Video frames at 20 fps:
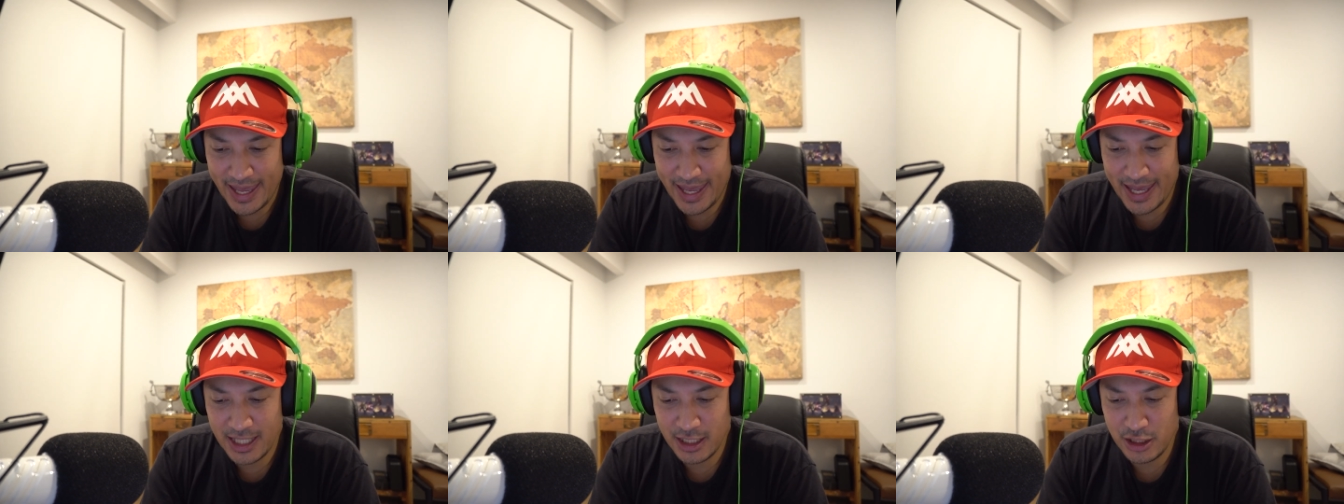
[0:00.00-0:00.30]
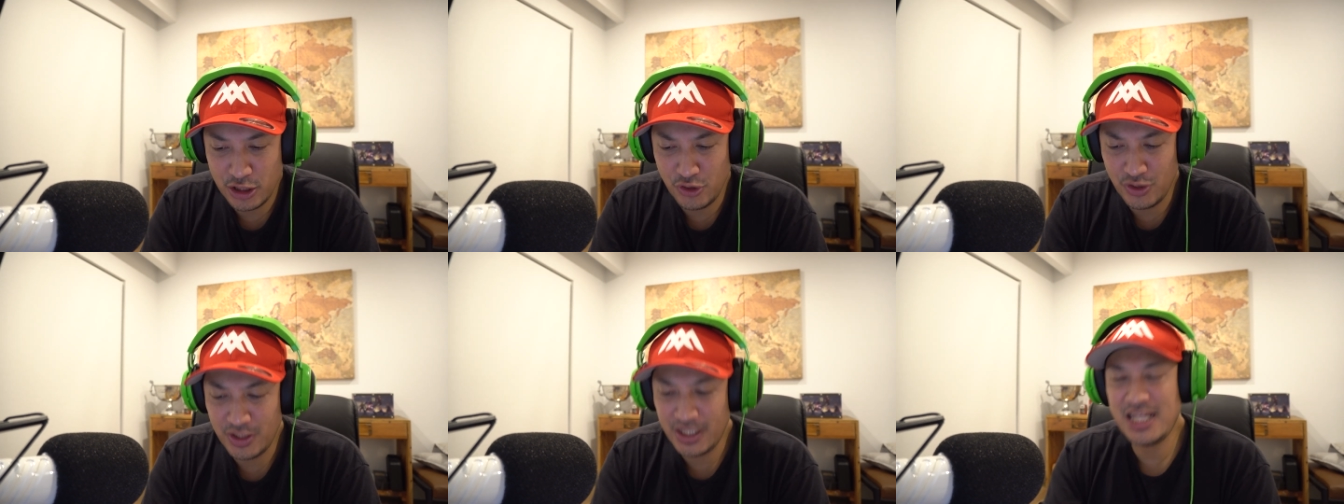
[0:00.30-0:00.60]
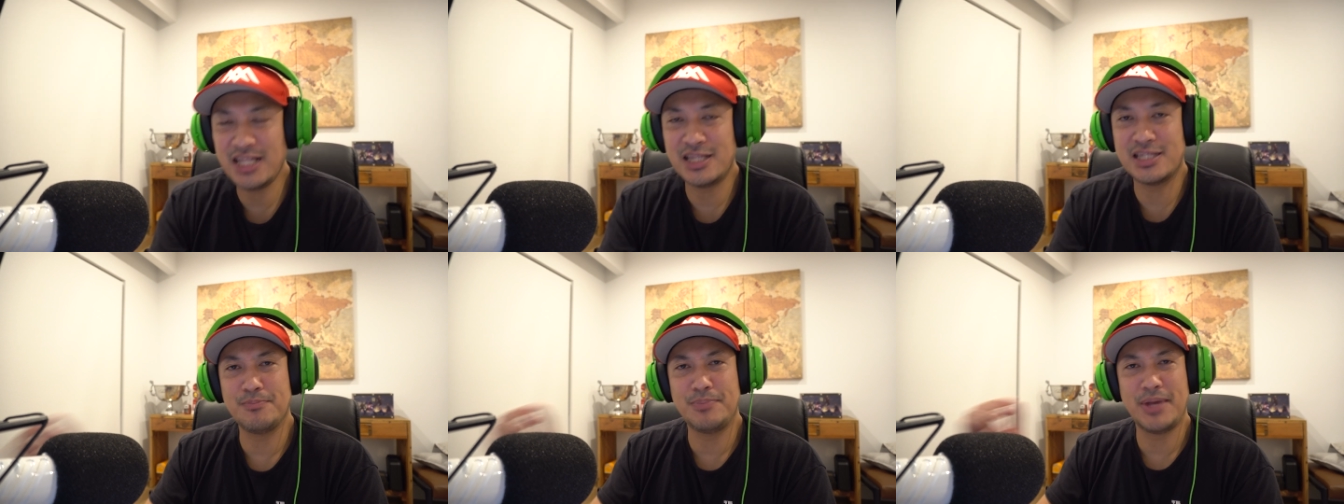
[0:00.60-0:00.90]
and you
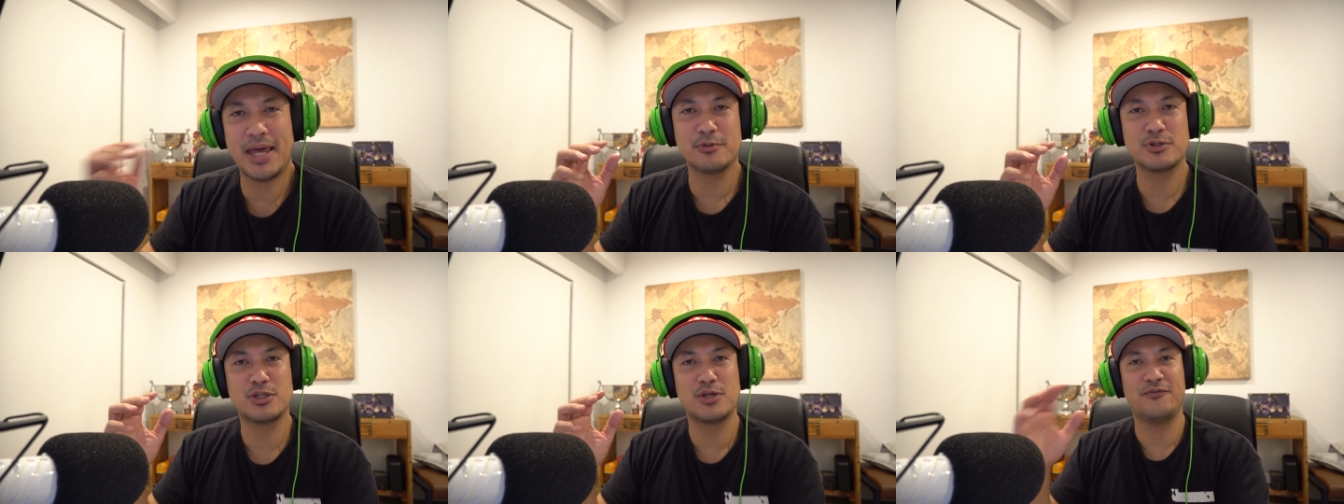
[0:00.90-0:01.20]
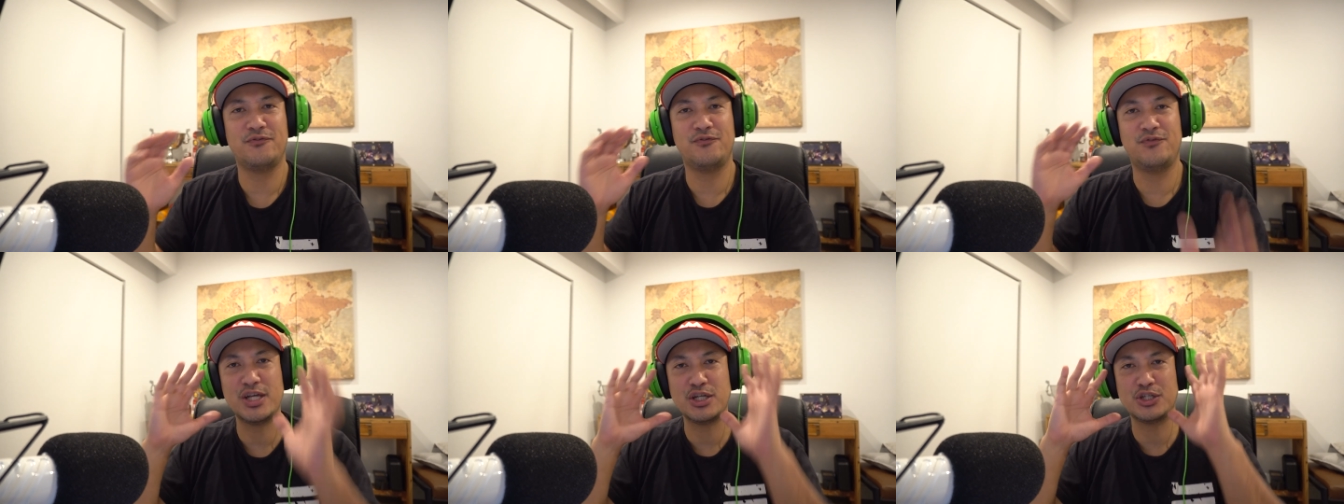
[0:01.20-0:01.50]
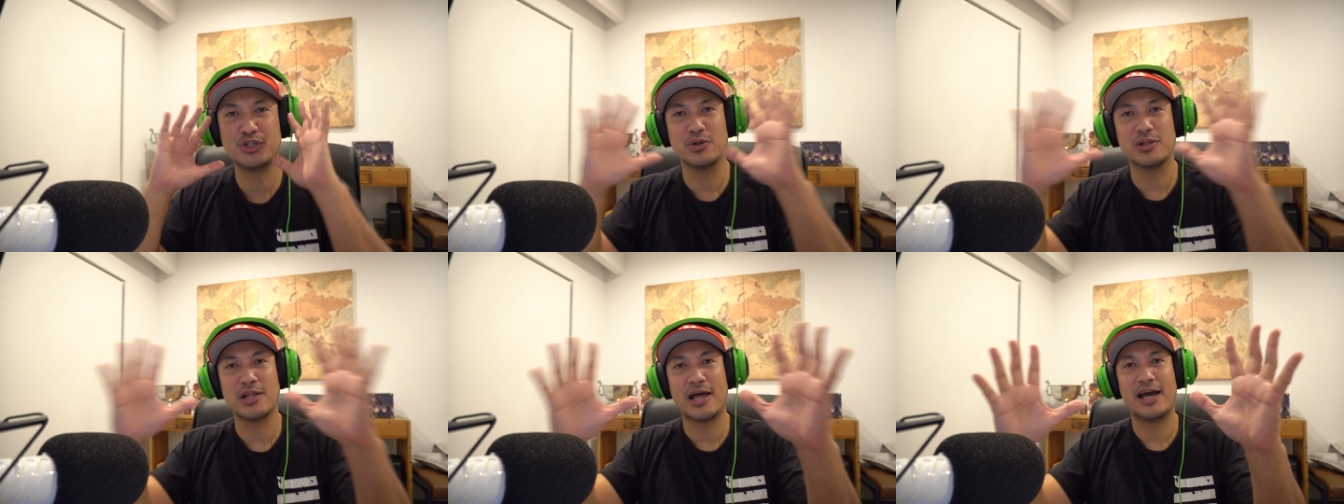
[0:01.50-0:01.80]
need to be able to
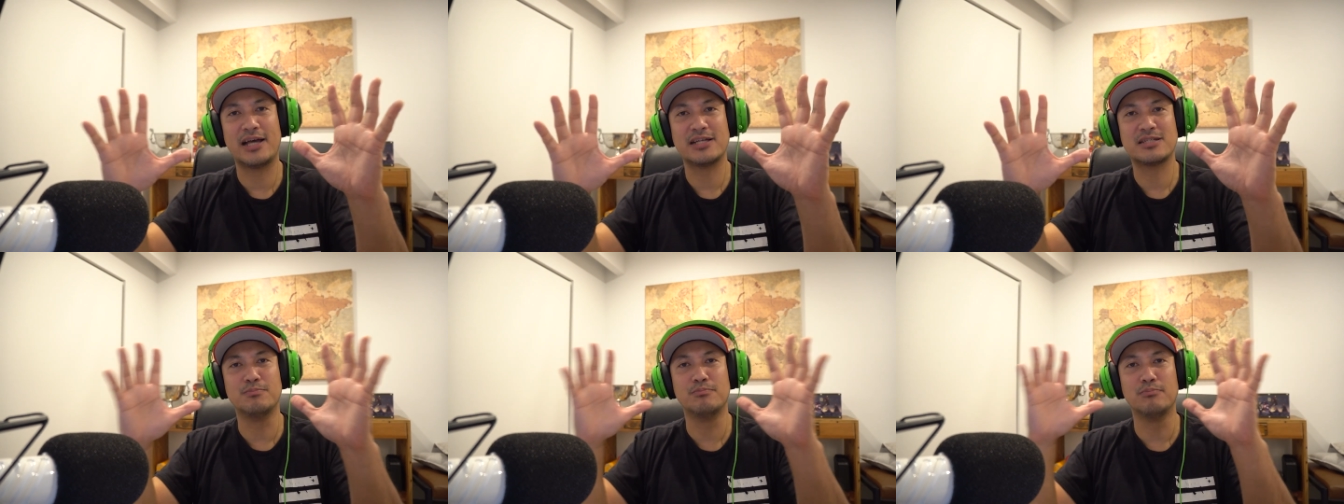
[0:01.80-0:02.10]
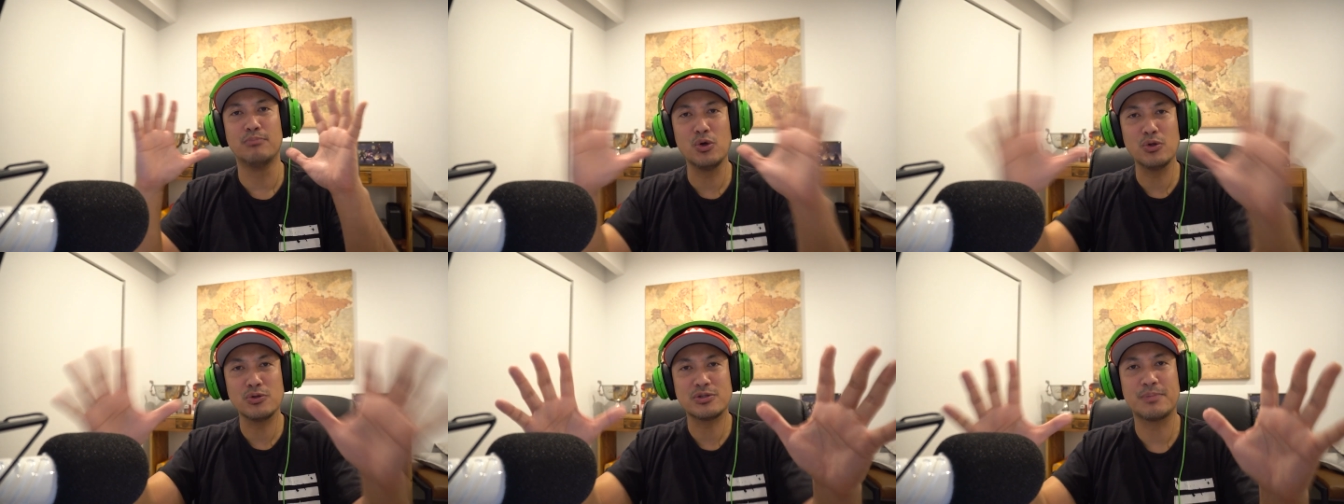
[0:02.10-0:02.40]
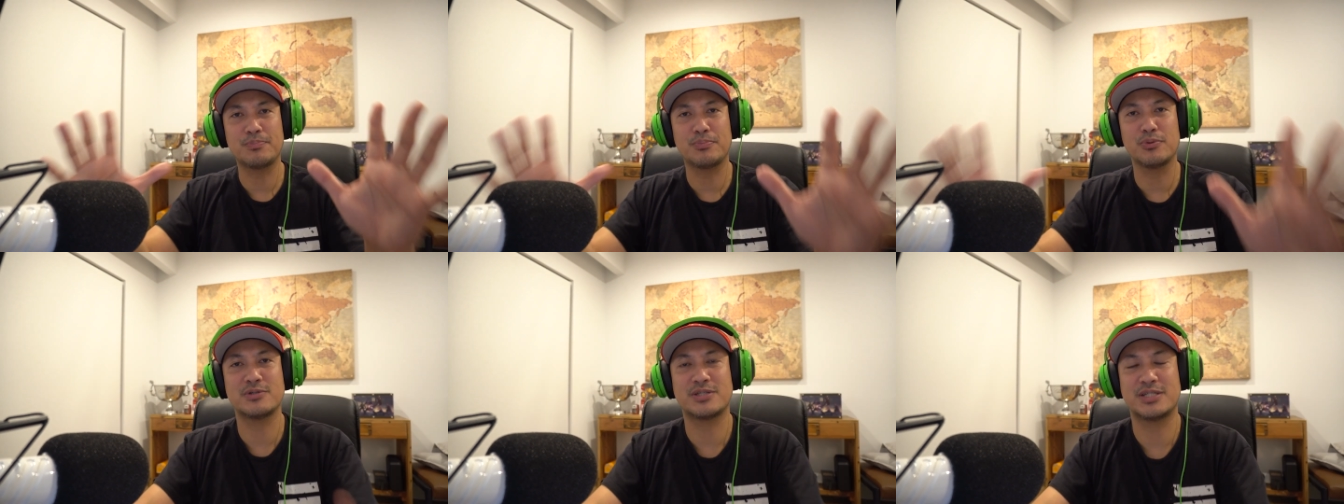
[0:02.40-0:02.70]
visualize
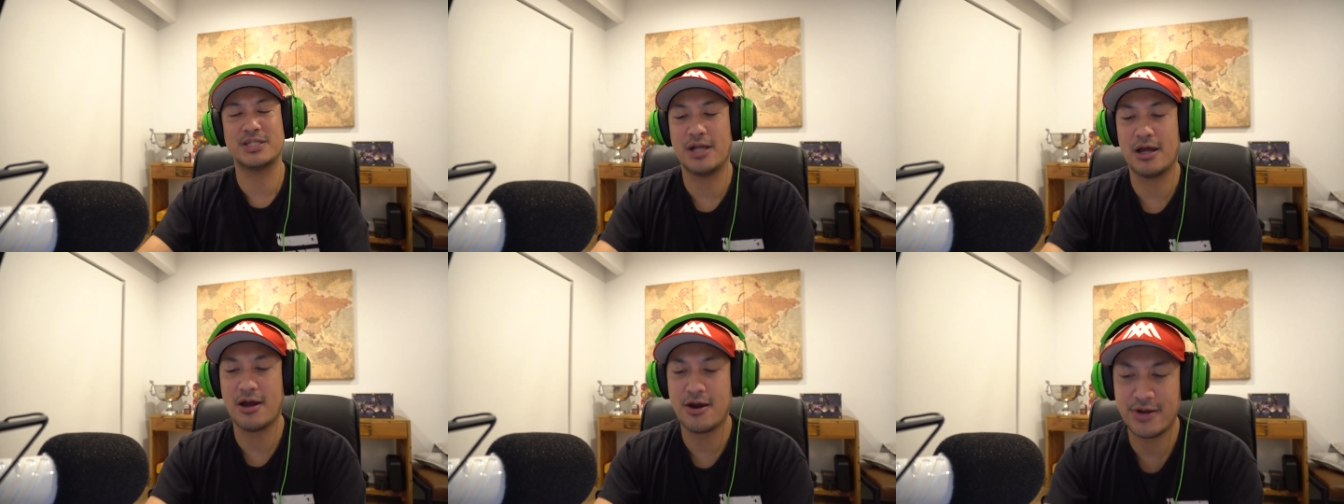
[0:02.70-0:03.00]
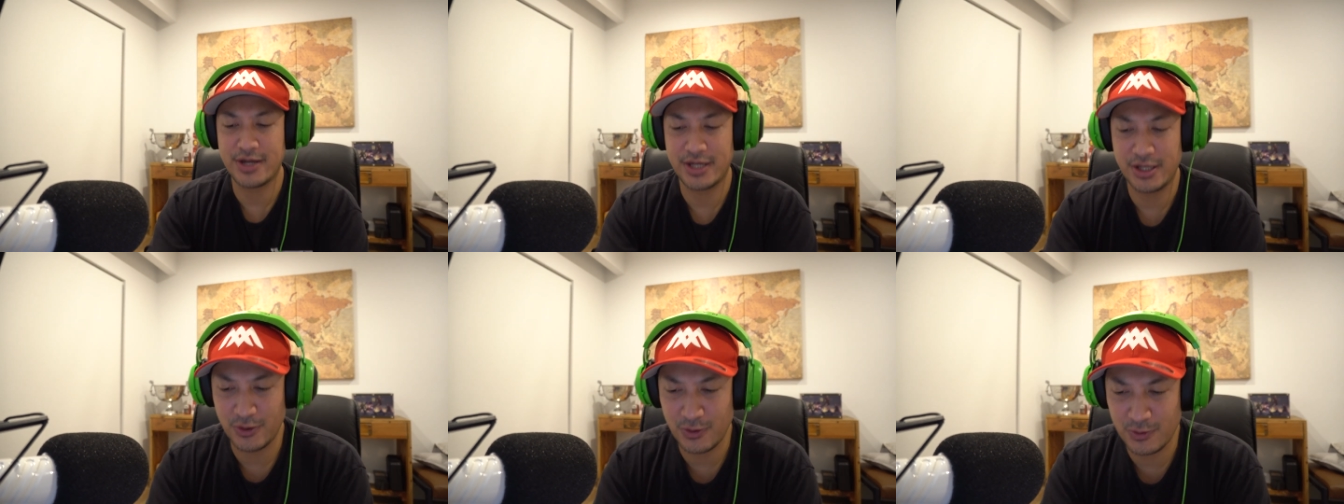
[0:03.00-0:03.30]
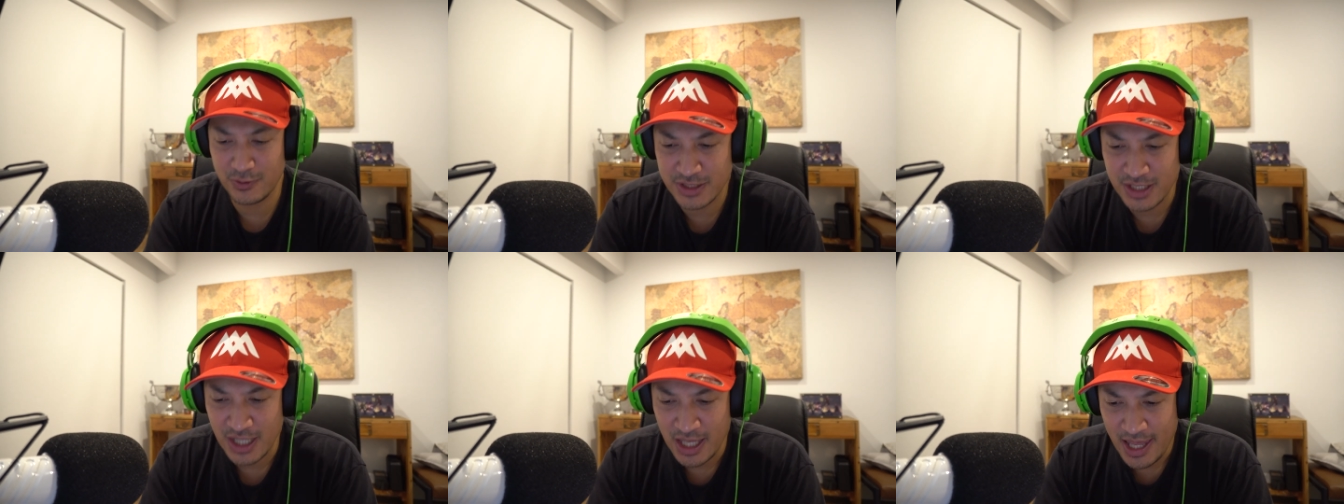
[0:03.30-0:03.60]
multiple
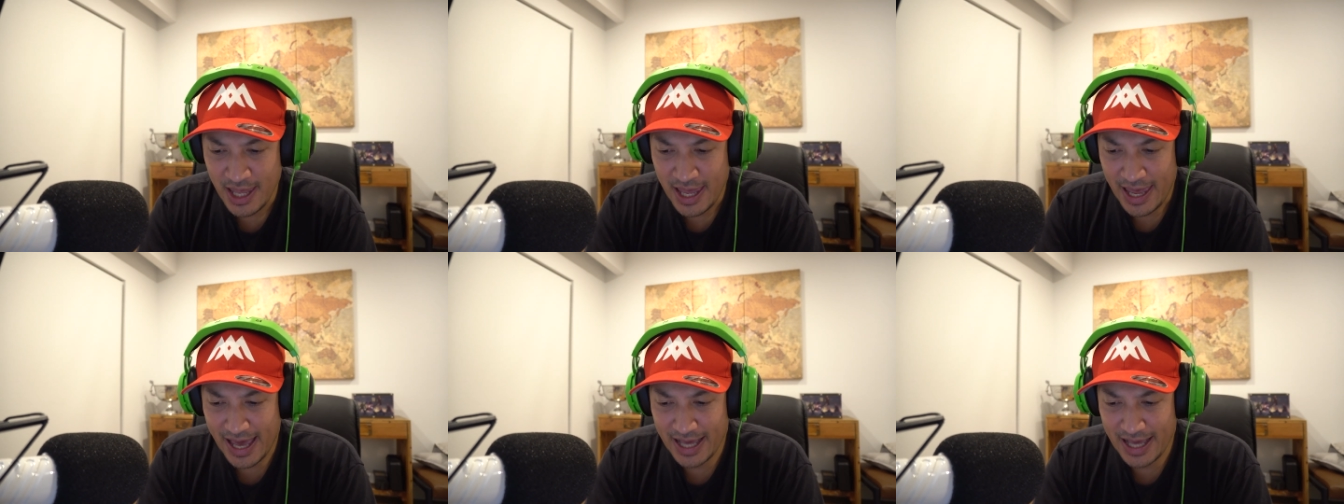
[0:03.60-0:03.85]
scenarios